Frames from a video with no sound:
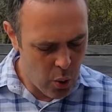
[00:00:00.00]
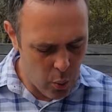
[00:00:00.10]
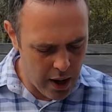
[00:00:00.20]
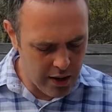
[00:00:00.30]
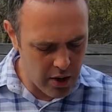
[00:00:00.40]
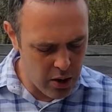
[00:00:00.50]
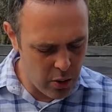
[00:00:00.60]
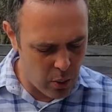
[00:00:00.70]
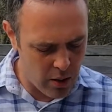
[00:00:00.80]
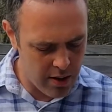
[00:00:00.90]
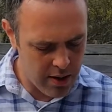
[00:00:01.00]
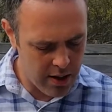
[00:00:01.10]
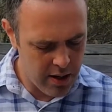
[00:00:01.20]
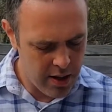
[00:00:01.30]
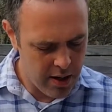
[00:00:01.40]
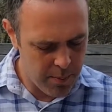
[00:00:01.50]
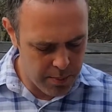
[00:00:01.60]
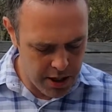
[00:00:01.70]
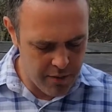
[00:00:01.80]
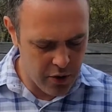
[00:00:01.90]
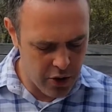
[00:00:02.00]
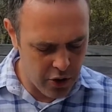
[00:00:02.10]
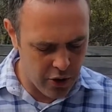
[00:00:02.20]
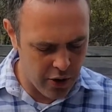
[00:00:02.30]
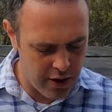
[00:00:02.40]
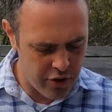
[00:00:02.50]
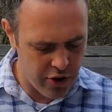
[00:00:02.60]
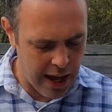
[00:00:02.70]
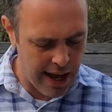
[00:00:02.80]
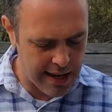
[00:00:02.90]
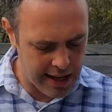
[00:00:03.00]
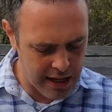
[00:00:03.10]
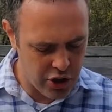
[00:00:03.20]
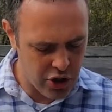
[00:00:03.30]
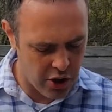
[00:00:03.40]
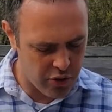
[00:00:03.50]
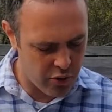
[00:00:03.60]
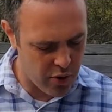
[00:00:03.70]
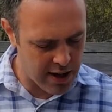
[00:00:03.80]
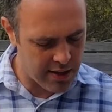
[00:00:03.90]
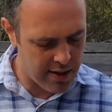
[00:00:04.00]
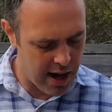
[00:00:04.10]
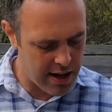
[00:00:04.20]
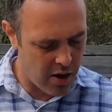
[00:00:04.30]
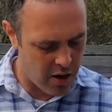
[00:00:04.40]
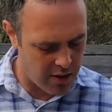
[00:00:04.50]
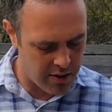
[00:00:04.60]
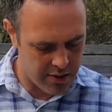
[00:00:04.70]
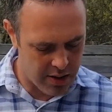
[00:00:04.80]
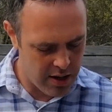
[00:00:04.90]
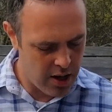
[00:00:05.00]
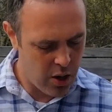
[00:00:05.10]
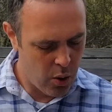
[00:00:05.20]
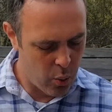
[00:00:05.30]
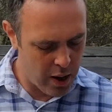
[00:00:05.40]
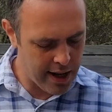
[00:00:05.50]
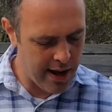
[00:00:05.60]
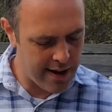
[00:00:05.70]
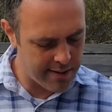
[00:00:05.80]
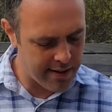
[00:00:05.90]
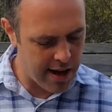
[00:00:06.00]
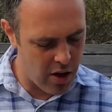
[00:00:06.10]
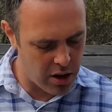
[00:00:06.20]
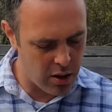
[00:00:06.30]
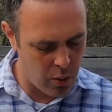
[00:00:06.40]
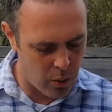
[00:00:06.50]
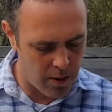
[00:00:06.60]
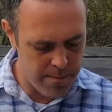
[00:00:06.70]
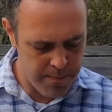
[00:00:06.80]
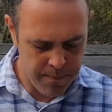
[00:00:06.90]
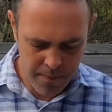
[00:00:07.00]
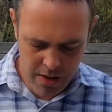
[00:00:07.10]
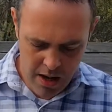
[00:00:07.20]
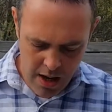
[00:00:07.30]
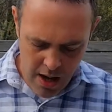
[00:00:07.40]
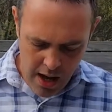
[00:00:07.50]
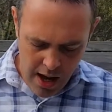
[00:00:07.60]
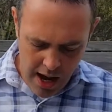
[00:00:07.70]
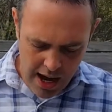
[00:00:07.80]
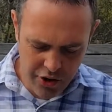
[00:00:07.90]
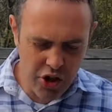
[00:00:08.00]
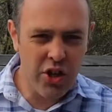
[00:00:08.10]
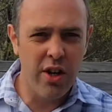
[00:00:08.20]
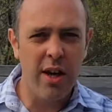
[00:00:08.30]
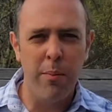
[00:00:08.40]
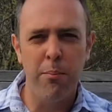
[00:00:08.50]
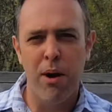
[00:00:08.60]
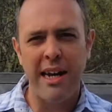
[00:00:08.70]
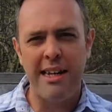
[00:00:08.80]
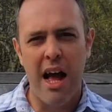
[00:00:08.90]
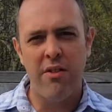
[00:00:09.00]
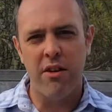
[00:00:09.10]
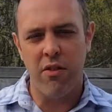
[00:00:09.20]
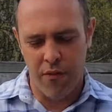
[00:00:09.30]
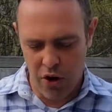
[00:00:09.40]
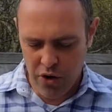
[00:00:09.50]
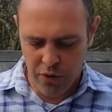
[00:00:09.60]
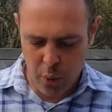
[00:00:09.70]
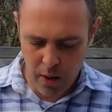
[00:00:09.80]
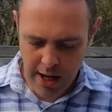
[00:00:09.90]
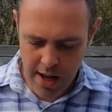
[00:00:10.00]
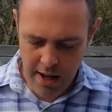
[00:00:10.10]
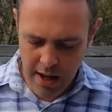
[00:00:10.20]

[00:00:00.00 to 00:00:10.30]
Wait on the Lord, be of good courage, and he shall strengthen thine heart. Wait, I say, on the Lord. I'm just going to break down this verse for you.